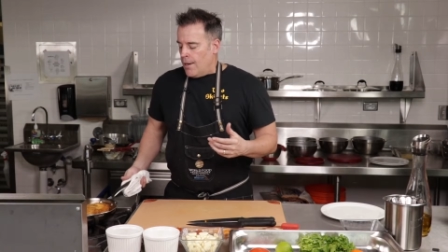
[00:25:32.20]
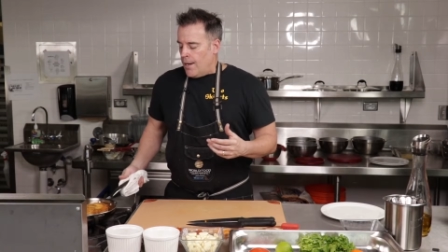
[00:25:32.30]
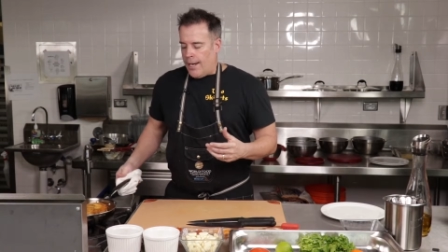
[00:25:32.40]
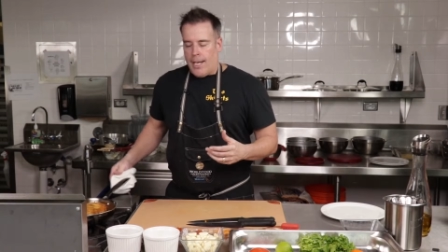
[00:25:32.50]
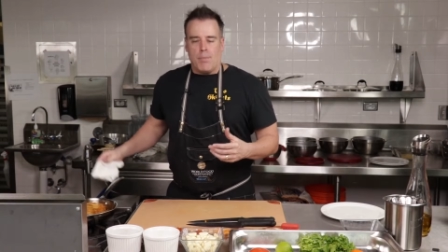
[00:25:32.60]

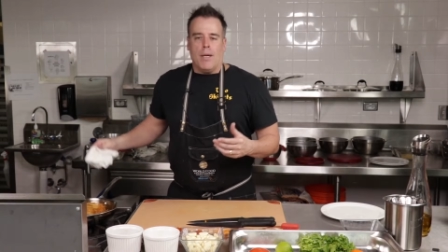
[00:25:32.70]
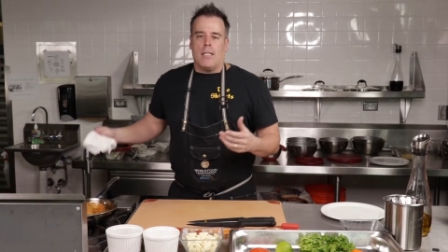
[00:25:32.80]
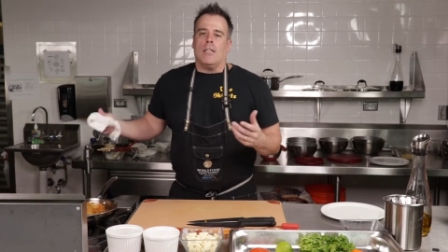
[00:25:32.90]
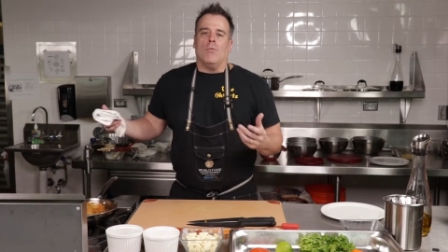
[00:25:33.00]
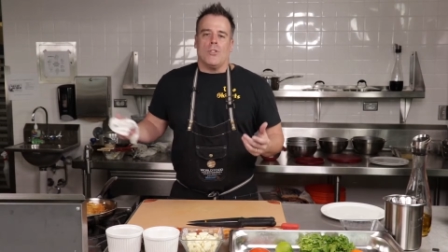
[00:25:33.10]
and that's
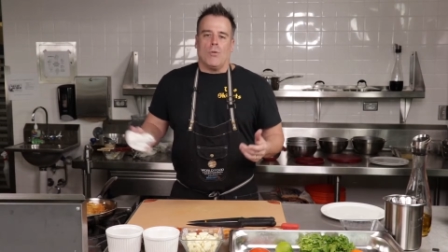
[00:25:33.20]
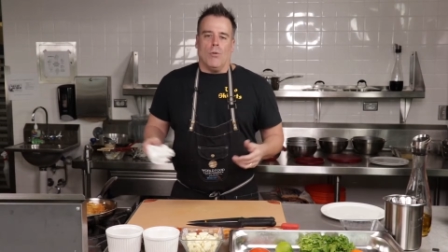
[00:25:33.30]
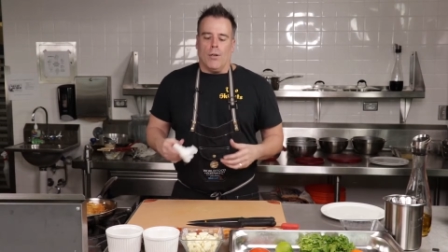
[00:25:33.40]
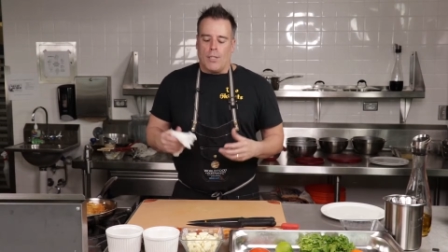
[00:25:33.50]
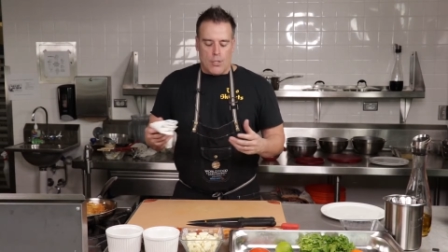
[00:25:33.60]
basically what you
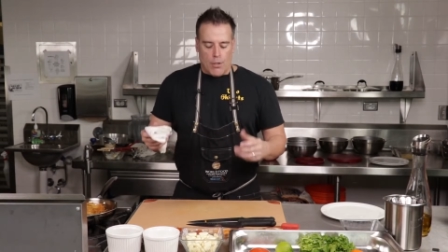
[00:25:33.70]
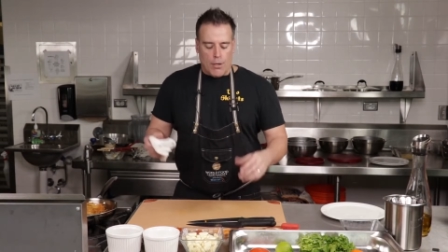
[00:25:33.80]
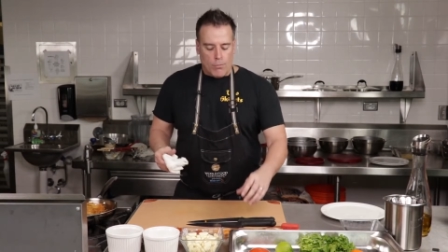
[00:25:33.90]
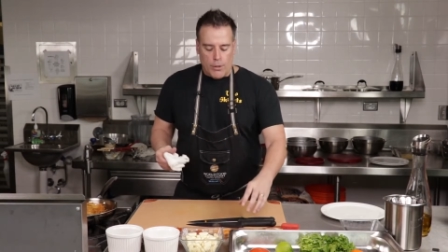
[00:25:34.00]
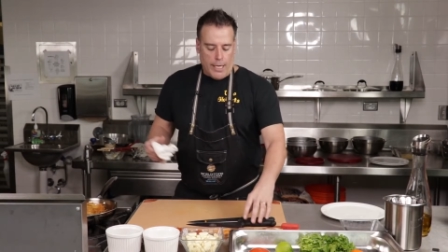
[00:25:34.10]
want because you don't
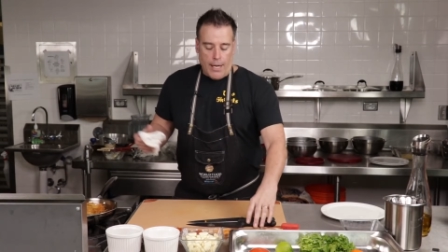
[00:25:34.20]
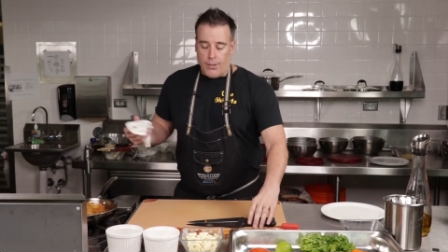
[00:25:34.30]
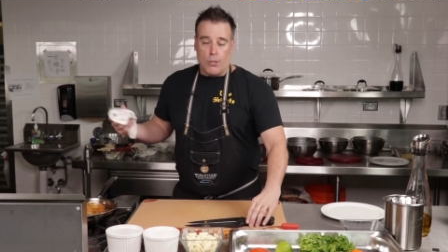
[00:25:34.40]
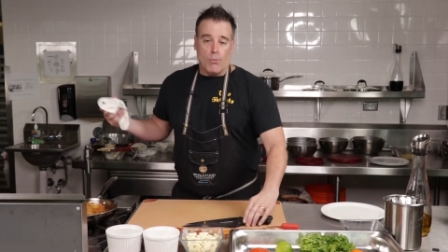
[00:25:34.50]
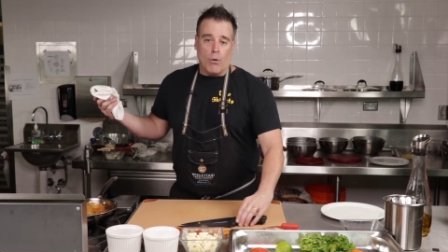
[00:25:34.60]
really have
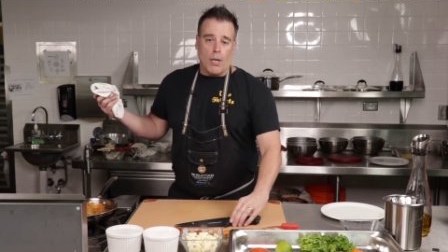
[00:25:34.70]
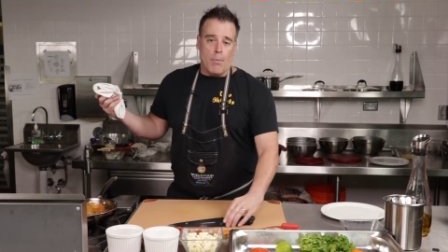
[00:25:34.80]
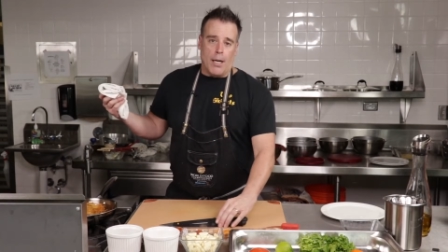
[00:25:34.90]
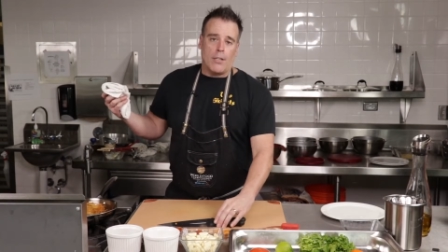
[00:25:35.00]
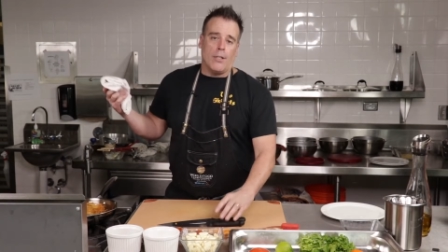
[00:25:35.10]
to worry
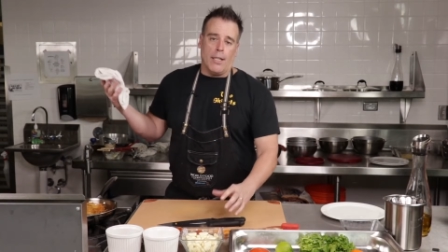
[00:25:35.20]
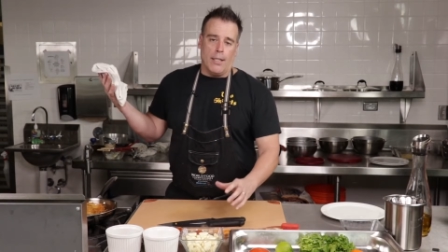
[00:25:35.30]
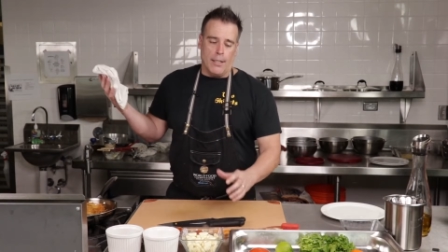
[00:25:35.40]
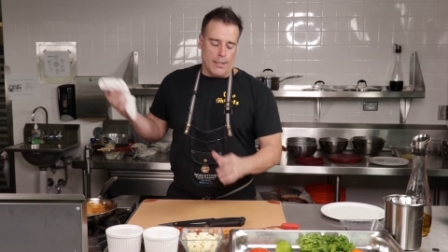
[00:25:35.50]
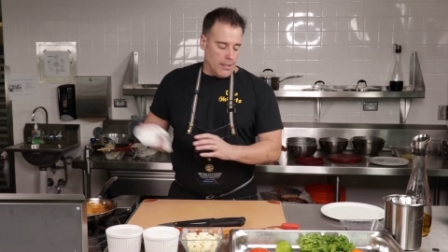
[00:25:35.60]
about cooking
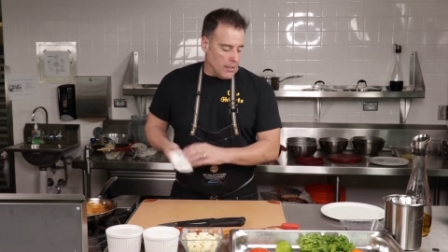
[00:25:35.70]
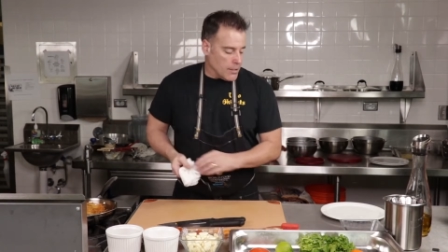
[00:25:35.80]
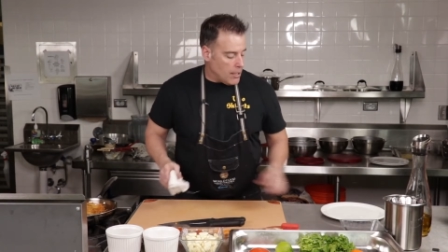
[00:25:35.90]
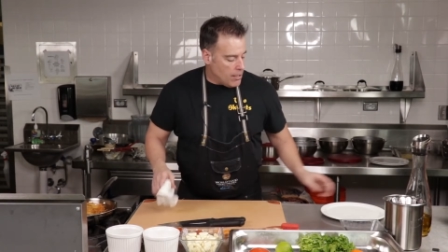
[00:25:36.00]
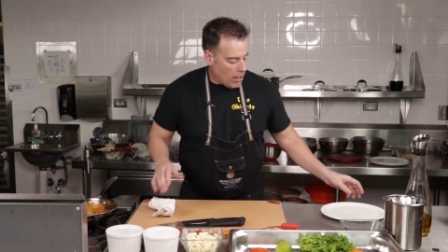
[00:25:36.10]
anything else.
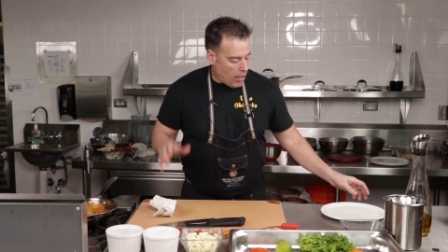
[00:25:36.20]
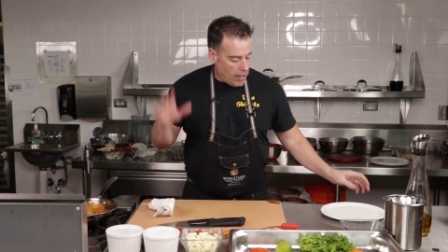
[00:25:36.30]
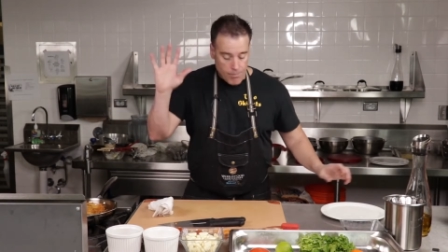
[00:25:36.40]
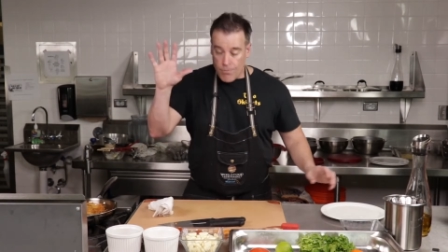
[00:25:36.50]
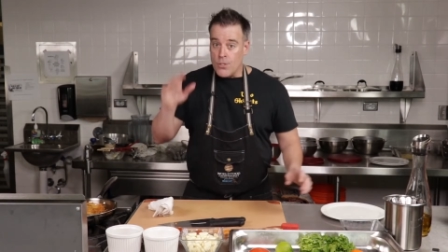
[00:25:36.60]
All right,
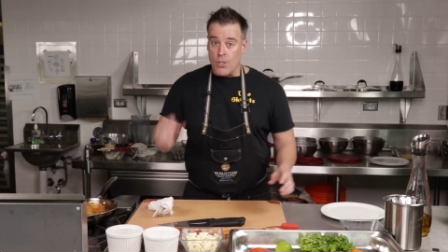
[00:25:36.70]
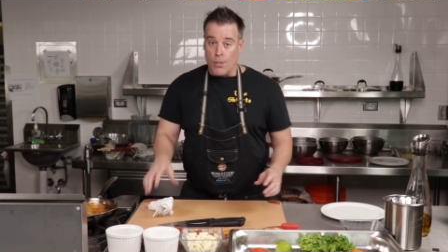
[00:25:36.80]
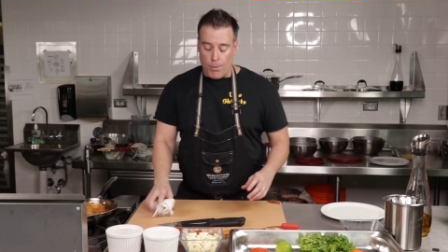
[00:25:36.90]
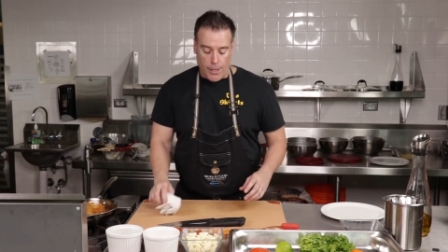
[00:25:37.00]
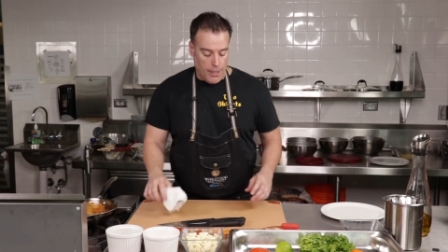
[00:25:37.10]
so the
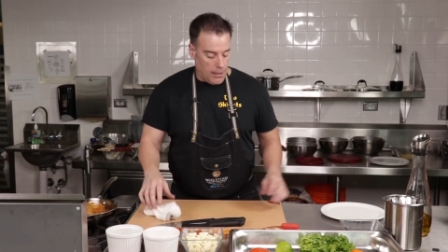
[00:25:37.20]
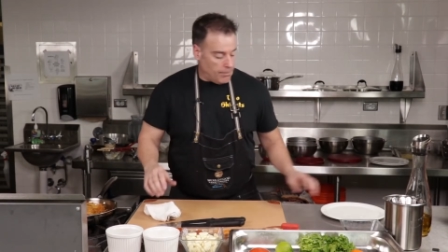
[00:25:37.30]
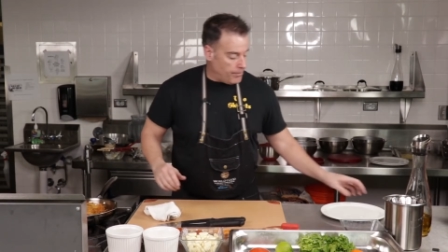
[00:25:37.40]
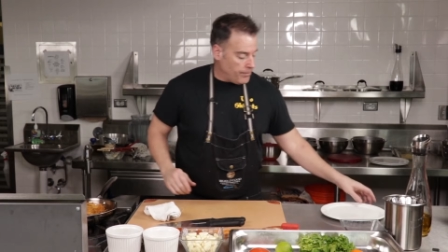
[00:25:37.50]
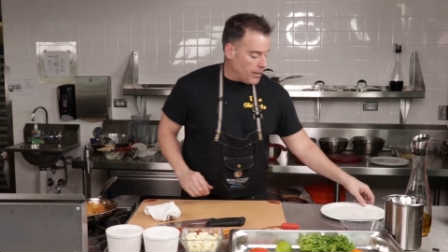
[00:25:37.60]
plate up.
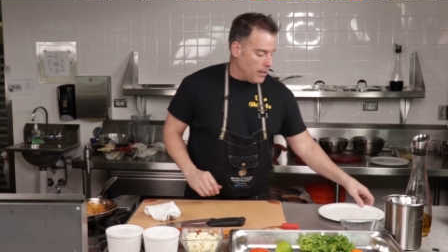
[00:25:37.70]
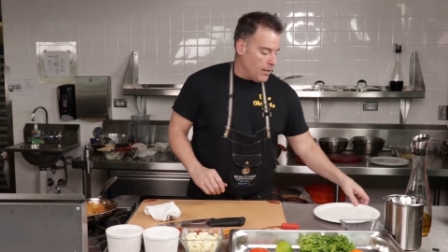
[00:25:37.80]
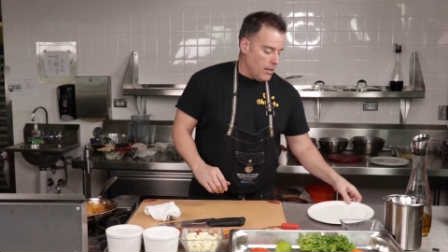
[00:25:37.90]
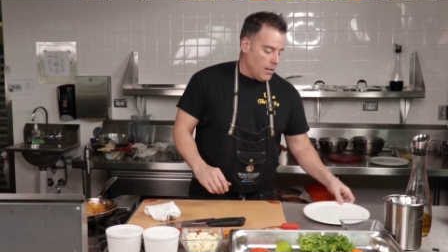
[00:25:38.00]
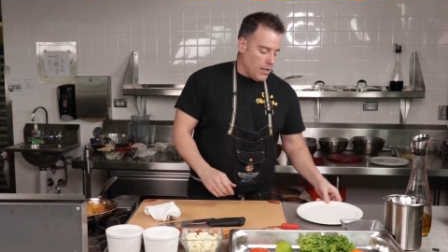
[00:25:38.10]

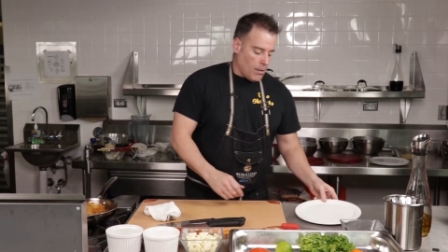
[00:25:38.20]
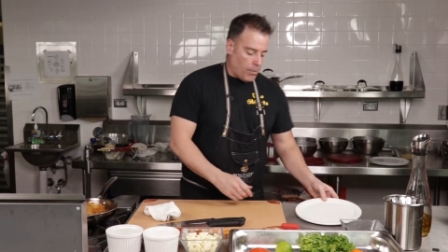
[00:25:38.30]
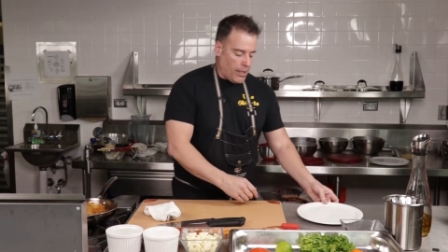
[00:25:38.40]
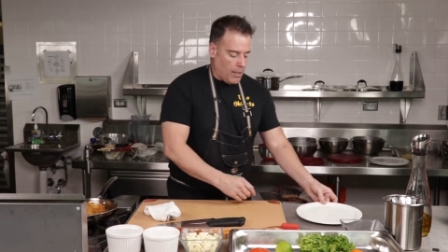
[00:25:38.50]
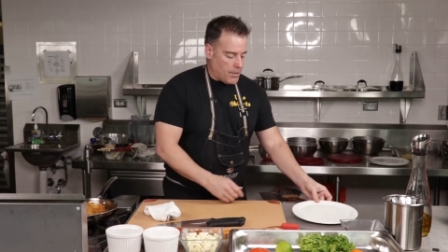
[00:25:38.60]

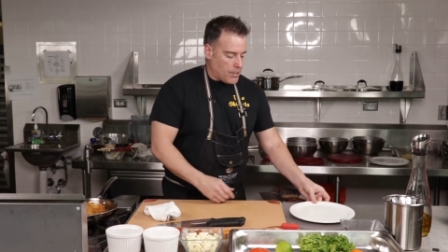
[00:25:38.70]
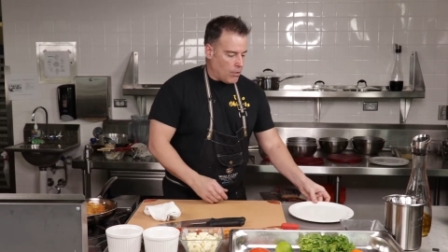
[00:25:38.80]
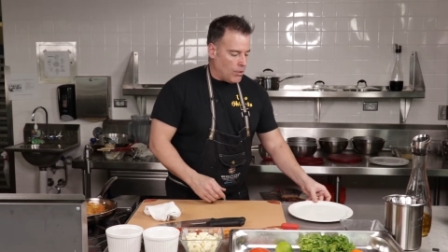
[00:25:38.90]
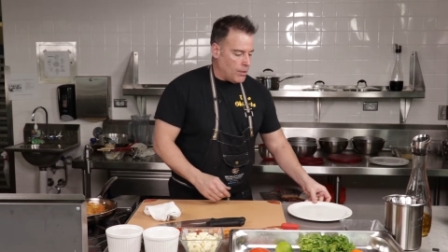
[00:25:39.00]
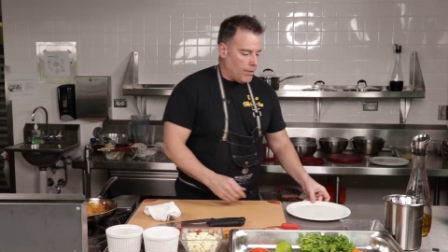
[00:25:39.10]
Plate up is
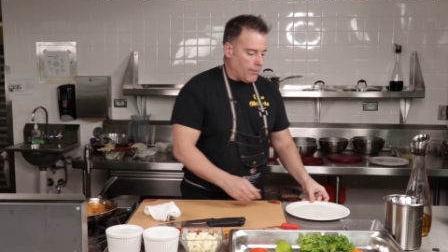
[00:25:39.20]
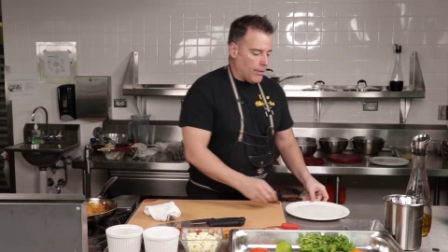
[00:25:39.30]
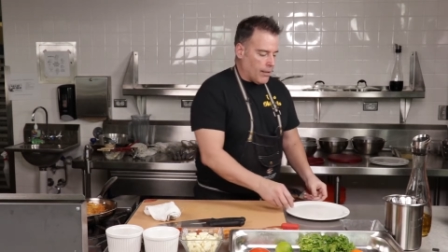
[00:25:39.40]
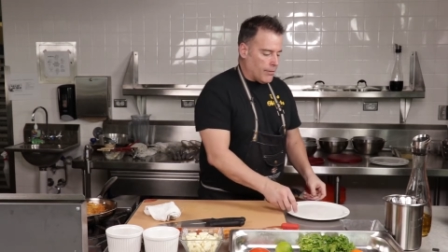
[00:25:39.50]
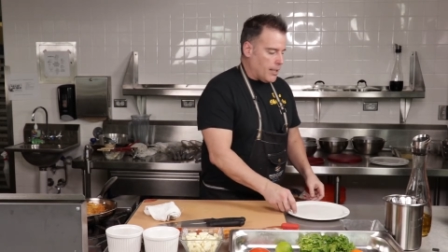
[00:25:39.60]
going to be
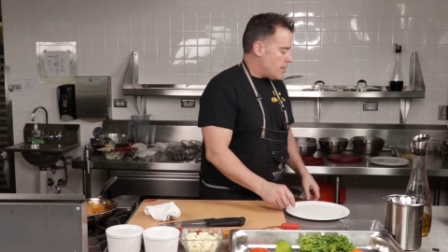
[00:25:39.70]
very, very